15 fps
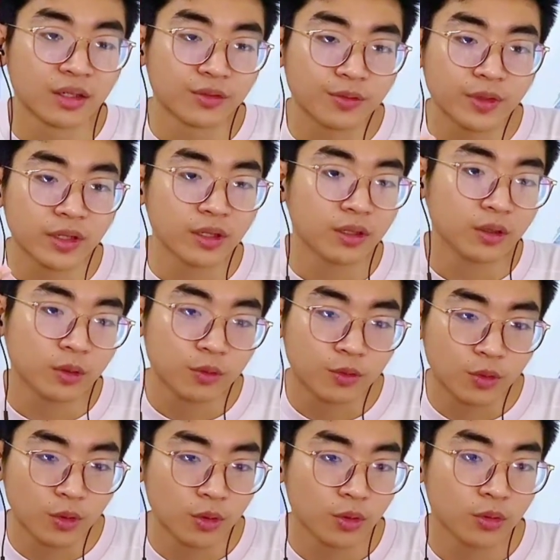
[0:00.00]
Now
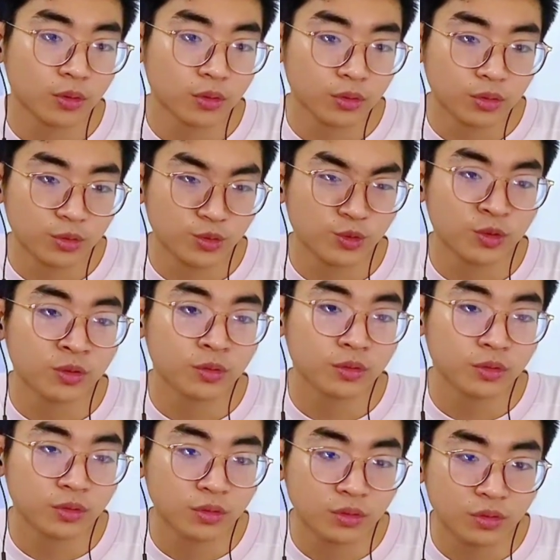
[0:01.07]
go,
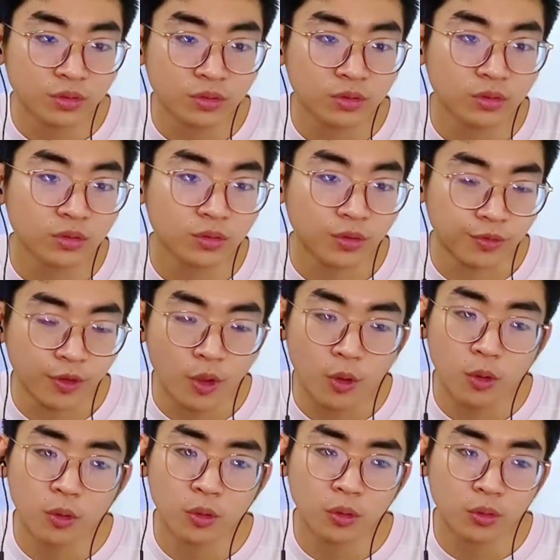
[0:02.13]
let your blood
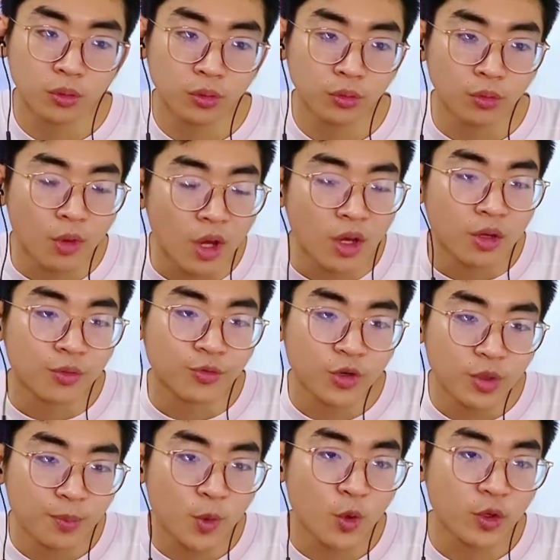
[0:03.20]
flow. We're
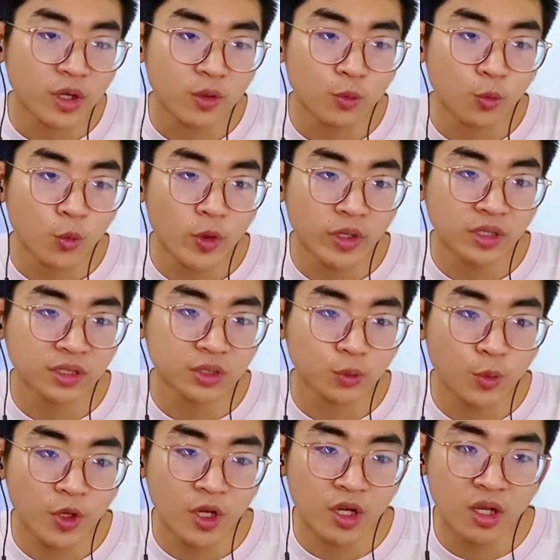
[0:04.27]
broken wings, we
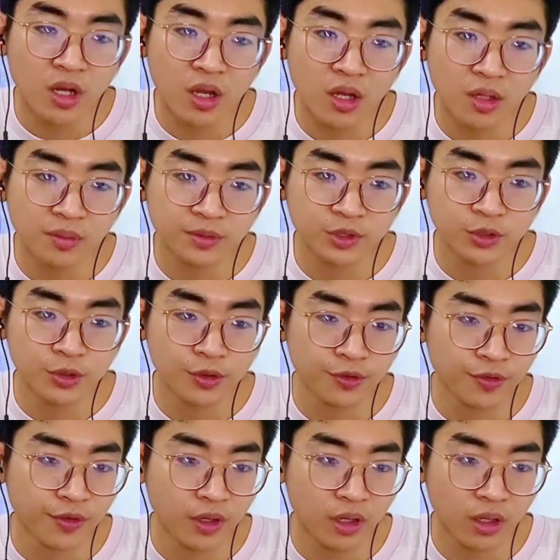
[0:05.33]
learn to
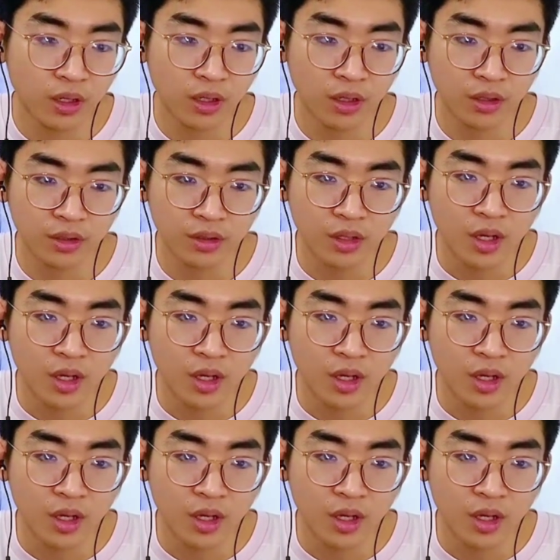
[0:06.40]
fly.